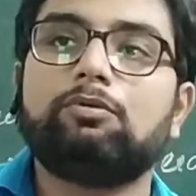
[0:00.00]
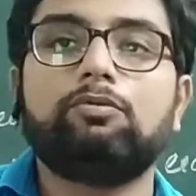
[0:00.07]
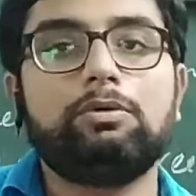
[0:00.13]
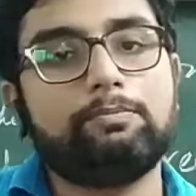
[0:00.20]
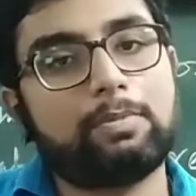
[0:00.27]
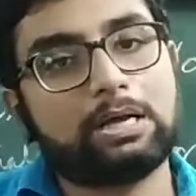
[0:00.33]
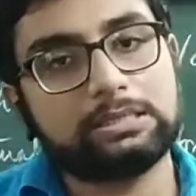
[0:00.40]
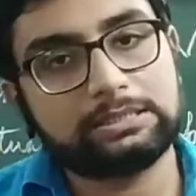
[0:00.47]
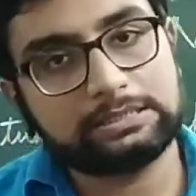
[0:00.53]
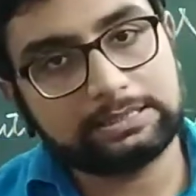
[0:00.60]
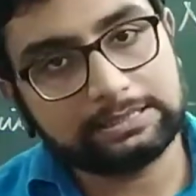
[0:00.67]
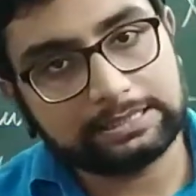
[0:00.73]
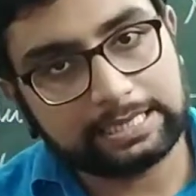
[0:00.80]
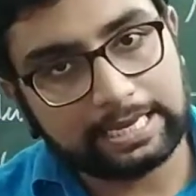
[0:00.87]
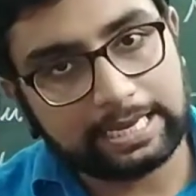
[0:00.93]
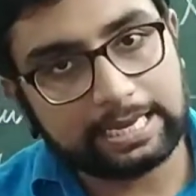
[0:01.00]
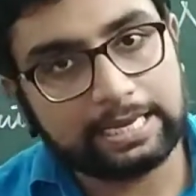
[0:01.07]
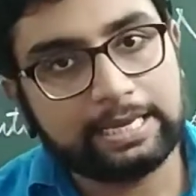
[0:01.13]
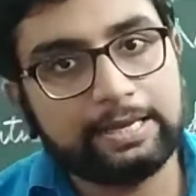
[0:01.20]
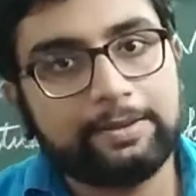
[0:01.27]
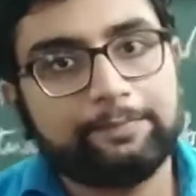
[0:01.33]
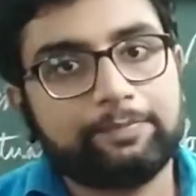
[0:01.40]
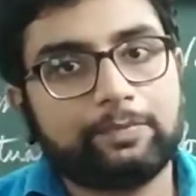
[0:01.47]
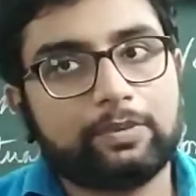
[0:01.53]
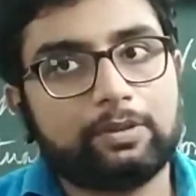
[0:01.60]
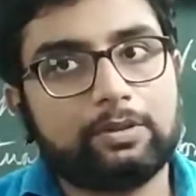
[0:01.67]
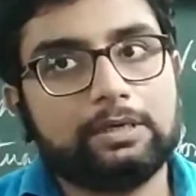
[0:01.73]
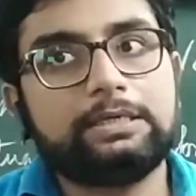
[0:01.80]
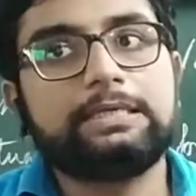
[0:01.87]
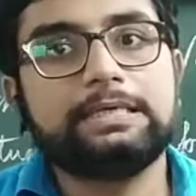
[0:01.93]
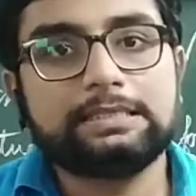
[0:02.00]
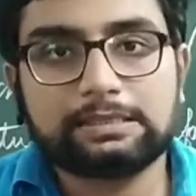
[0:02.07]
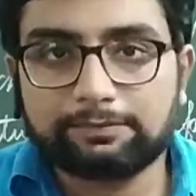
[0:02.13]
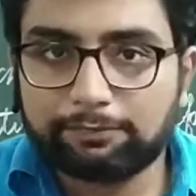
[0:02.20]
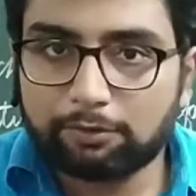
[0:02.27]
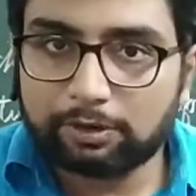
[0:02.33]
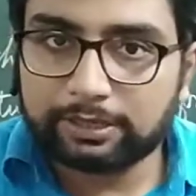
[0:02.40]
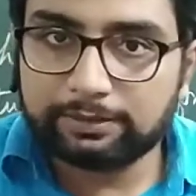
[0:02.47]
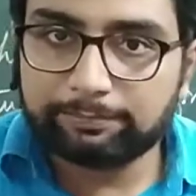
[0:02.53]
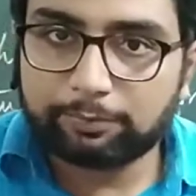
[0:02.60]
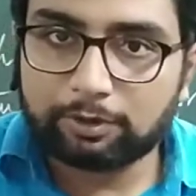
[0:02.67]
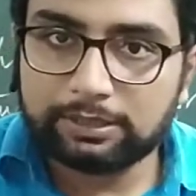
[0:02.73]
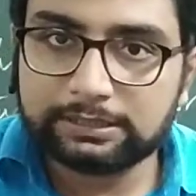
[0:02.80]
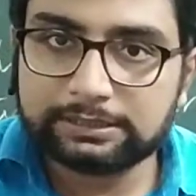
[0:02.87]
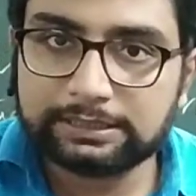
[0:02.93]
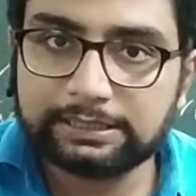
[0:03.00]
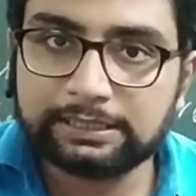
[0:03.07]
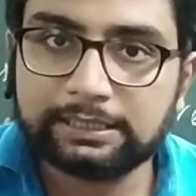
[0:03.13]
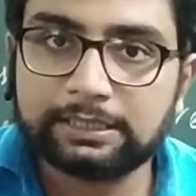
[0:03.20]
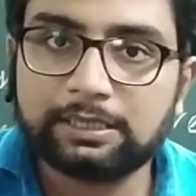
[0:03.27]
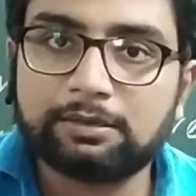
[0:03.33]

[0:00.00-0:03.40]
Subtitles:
We must say it is a foreign policy